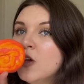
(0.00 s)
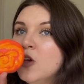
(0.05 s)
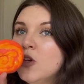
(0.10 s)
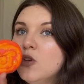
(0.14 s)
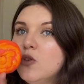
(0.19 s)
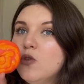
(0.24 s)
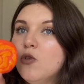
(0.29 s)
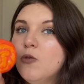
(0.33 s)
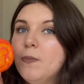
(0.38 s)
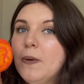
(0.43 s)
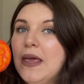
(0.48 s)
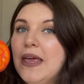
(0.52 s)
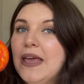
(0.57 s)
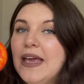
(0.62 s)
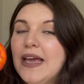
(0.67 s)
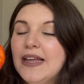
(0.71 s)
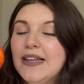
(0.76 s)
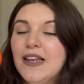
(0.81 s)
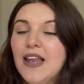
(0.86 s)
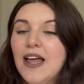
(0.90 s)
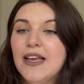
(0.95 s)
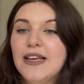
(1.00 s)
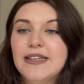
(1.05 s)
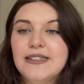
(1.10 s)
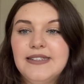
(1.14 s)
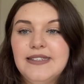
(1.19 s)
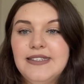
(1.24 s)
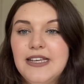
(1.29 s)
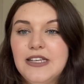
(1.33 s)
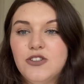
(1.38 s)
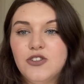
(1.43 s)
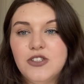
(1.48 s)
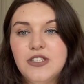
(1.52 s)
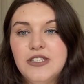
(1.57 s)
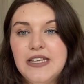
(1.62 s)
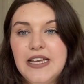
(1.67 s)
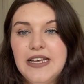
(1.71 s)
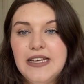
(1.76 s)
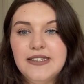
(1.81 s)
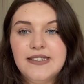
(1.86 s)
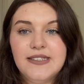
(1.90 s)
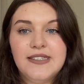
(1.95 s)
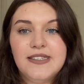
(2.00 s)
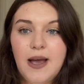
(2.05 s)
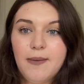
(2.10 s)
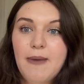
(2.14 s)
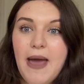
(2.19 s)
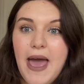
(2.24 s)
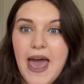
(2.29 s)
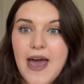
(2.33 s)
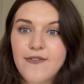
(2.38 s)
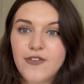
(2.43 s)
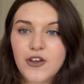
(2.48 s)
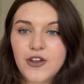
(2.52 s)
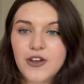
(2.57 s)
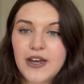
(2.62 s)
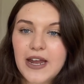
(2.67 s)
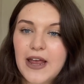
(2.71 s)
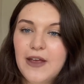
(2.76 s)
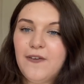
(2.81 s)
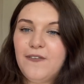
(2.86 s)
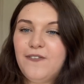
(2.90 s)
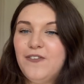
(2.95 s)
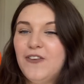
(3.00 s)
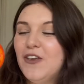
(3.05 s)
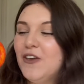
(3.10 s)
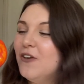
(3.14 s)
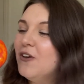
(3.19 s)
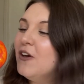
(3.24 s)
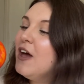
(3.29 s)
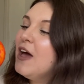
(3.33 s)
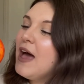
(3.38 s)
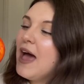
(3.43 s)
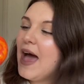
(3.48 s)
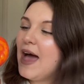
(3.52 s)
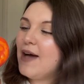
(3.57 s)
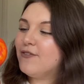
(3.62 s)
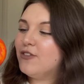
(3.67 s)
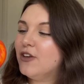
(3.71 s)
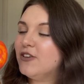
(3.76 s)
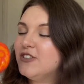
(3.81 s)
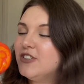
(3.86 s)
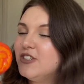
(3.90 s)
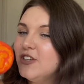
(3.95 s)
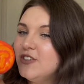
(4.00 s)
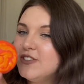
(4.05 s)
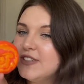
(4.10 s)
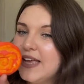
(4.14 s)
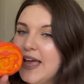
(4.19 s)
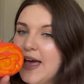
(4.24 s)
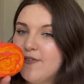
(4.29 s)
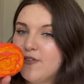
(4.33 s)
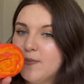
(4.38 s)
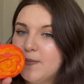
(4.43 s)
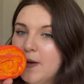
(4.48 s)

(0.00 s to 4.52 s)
you'll be in like citrusy summer heaven if you have those two together.